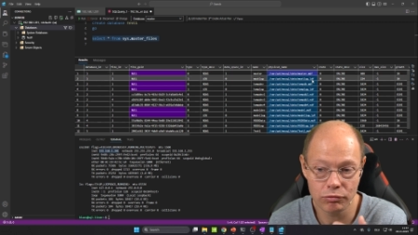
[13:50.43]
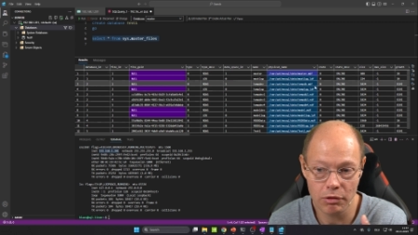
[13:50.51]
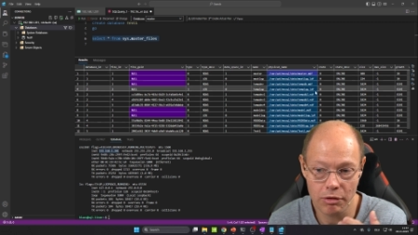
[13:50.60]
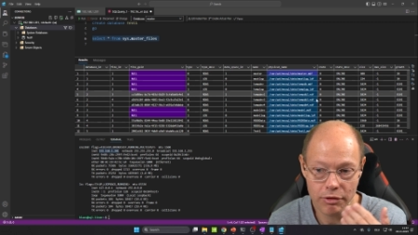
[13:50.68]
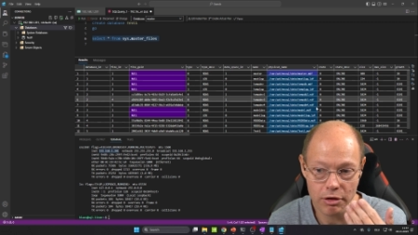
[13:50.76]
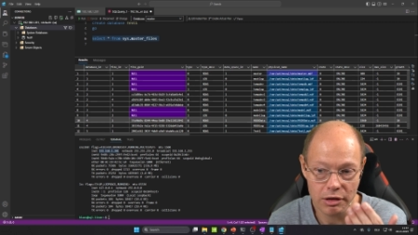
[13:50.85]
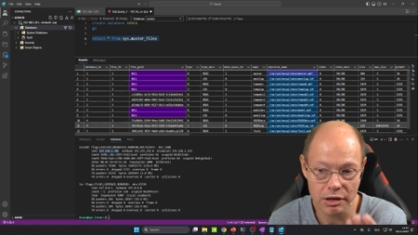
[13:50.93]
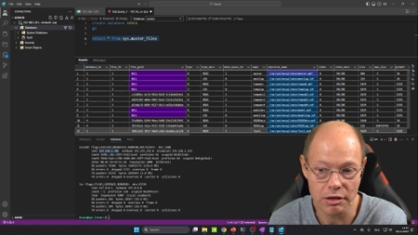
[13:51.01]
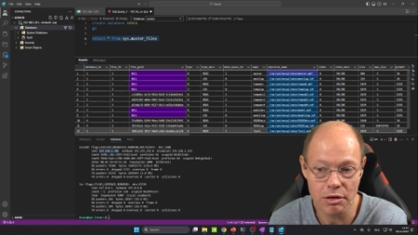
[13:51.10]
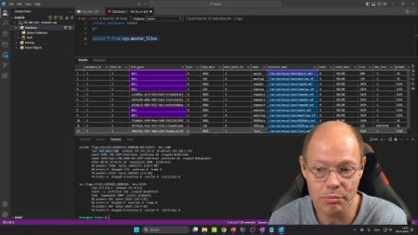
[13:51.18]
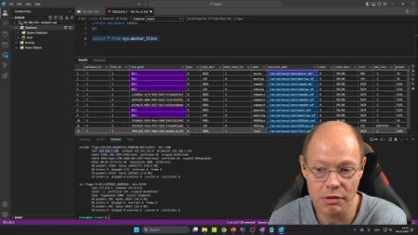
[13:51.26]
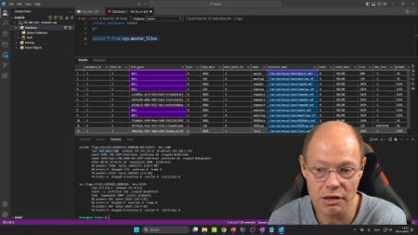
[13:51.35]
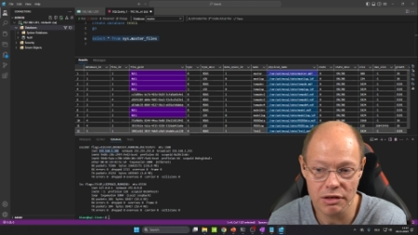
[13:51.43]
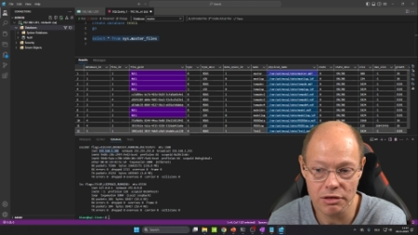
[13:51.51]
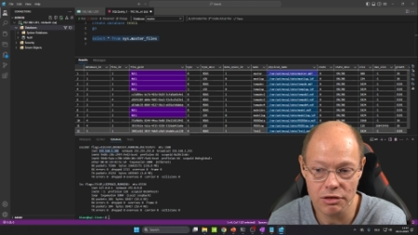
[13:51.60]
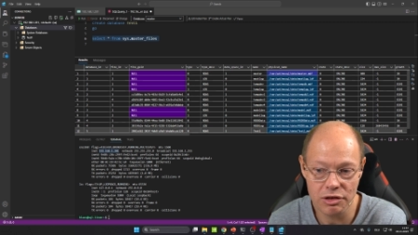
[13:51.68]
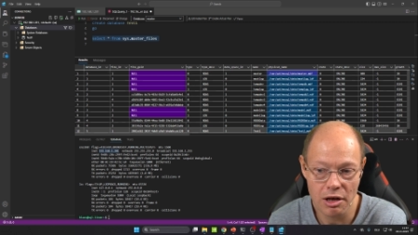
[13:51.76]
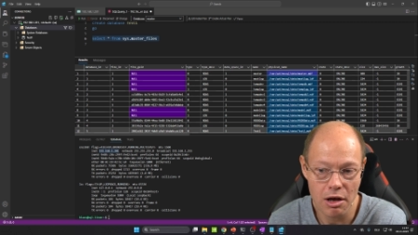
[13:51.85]
of our
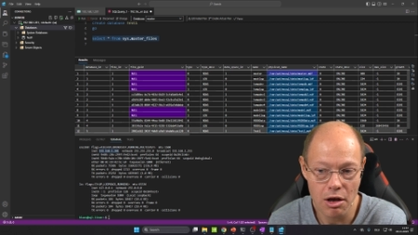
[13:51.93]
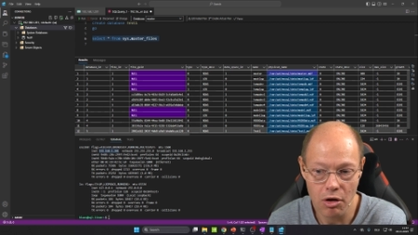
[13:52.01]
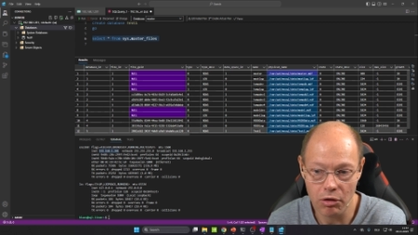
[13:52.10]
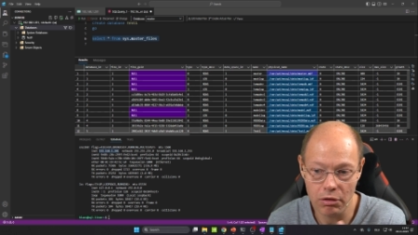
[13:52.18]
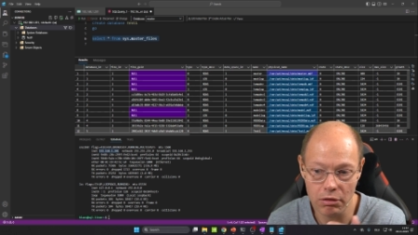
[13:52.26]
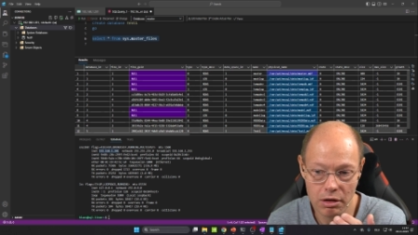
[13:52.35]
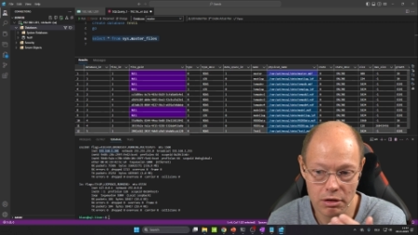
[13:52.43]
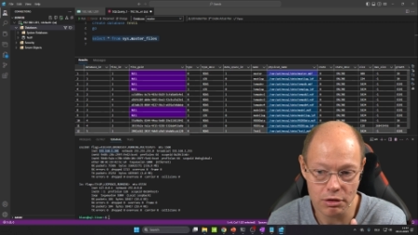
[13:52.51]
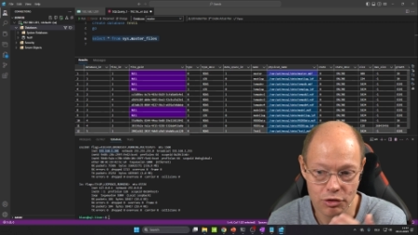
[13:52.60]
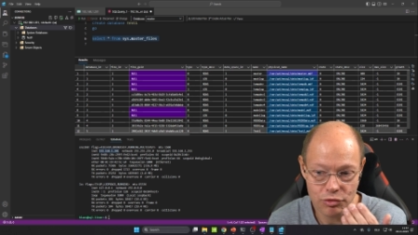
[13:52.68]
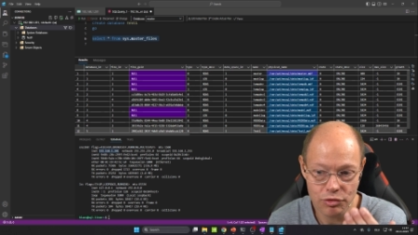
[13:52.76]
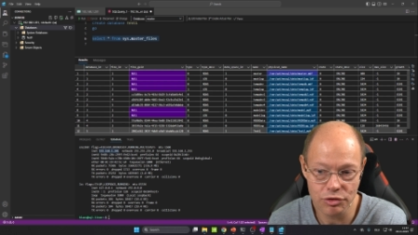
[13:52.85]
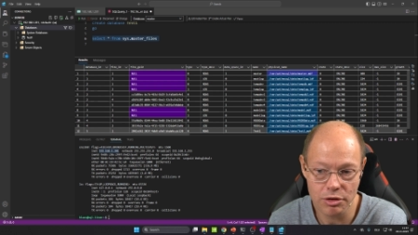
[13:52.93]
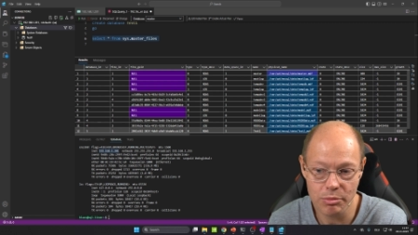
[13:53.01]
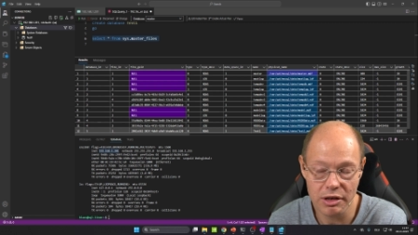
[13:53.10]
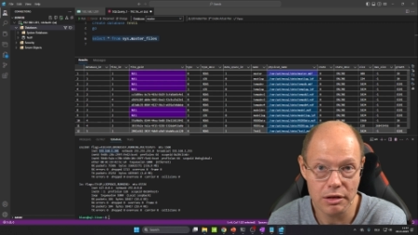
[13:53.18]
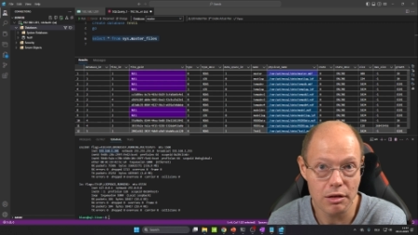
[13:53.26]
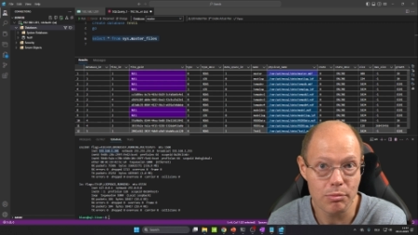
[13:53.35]
databases, all our system
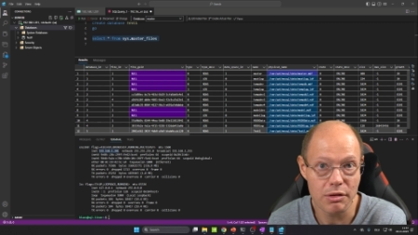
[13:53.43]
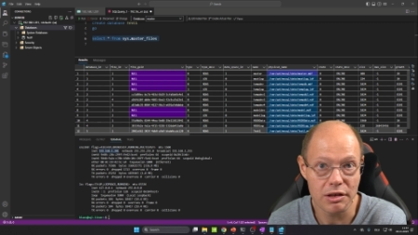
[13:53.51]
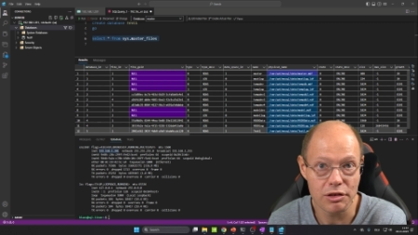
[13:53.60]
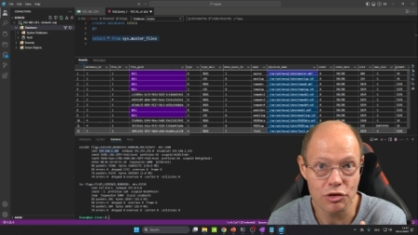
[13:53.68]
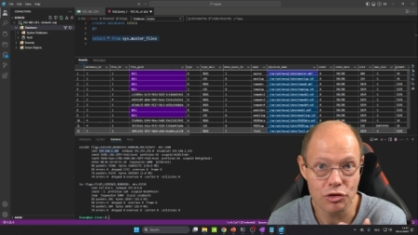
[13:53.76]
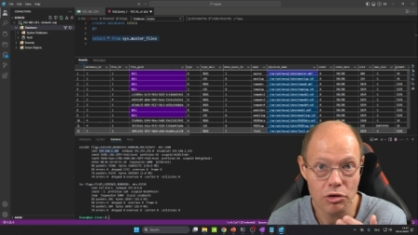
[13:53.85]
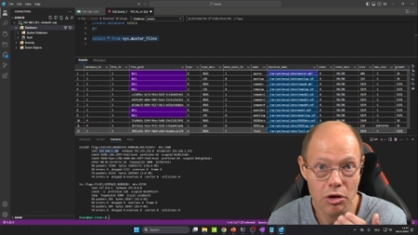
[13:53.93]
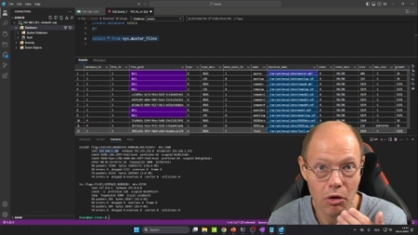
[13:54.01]
databases,